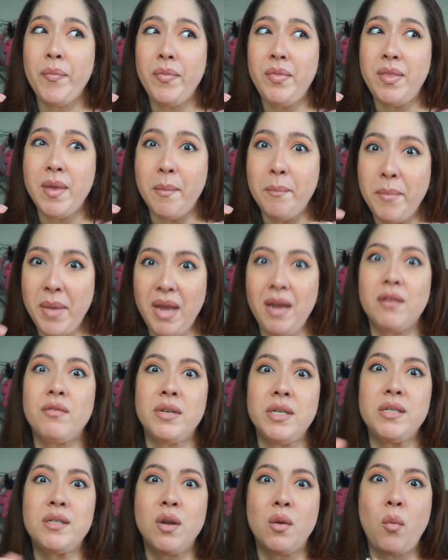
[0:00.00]
the main
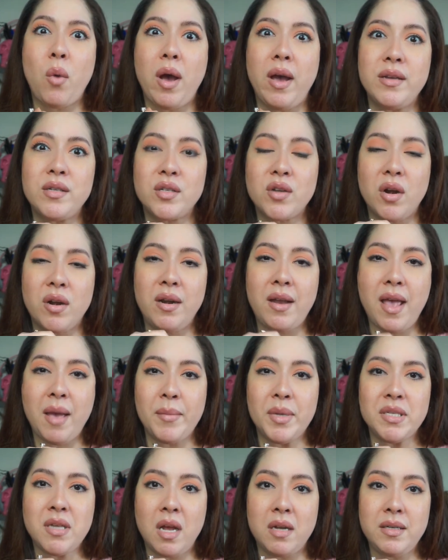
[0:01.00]
reason why I started
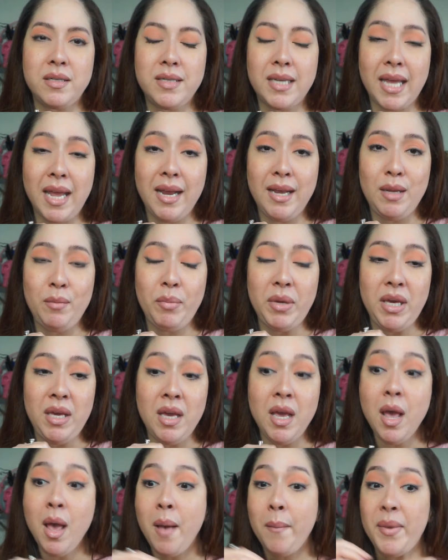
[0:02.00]
Amazon KDP,
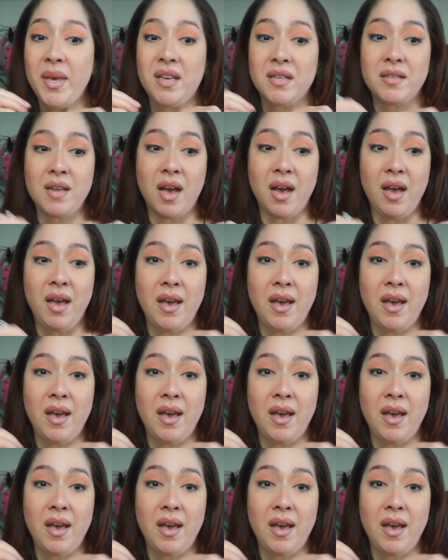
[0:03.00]
because I